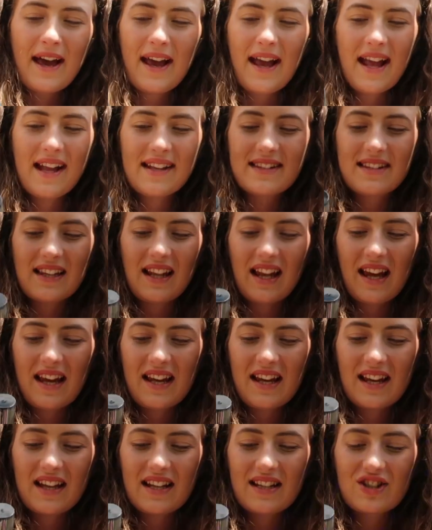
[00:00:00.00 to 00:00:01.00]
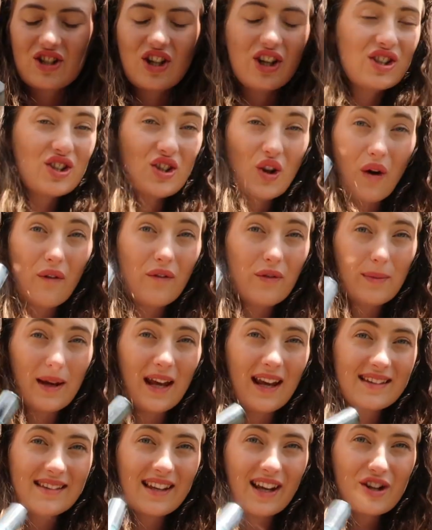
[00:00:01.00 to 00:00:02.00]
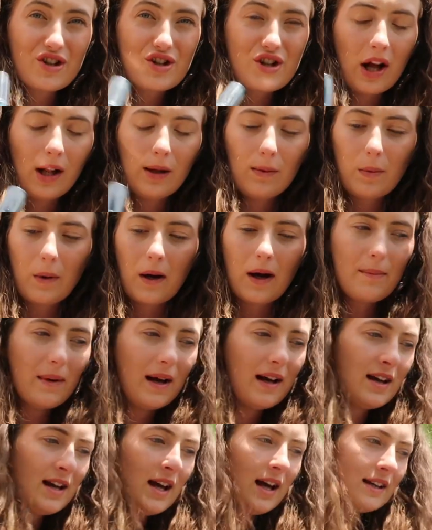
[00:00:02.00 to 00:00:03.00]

It's like just not for me. It's like a gel primer.